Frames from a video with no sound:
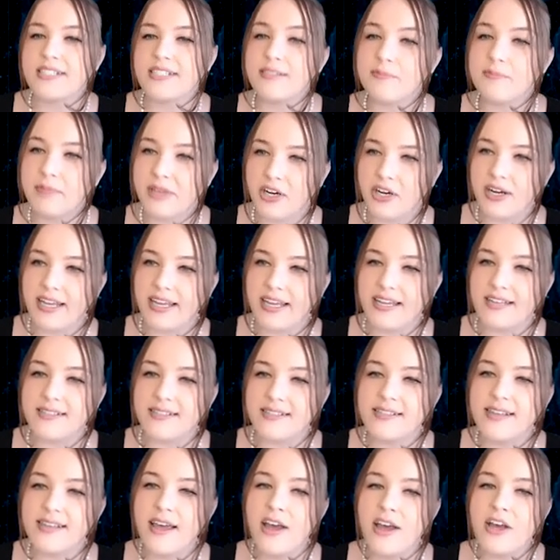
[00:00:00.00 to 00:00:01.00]
to
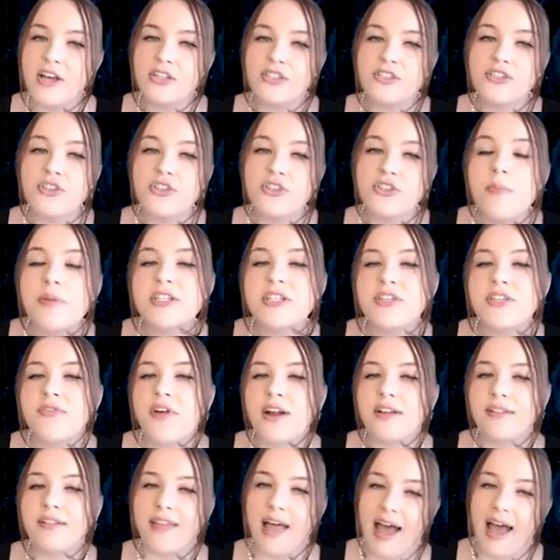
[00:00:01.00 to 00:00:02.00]
experience so much
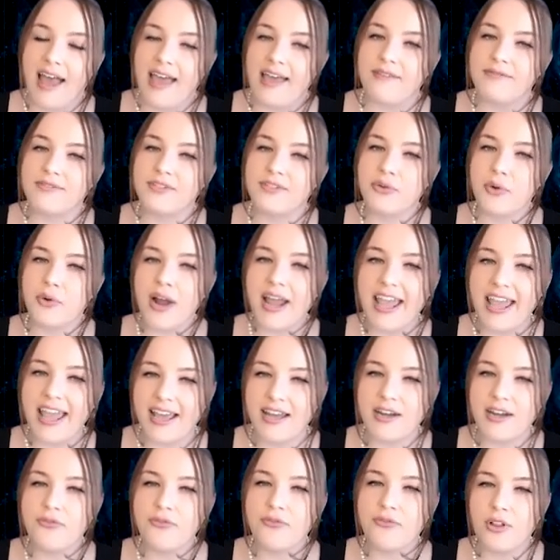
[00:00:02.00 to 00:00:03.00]
of our lives through
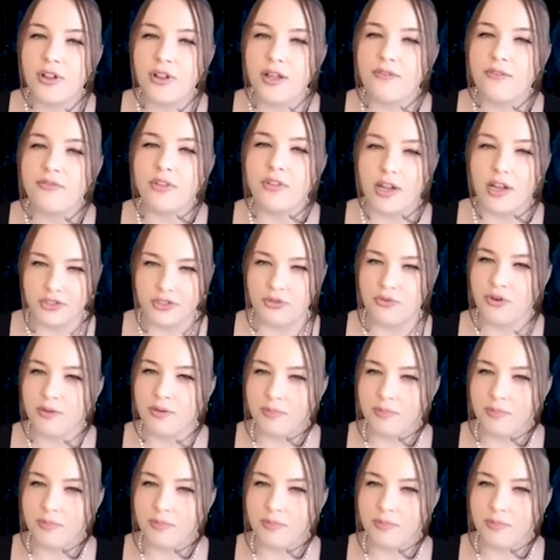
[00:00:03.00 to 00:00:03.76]
a handful of large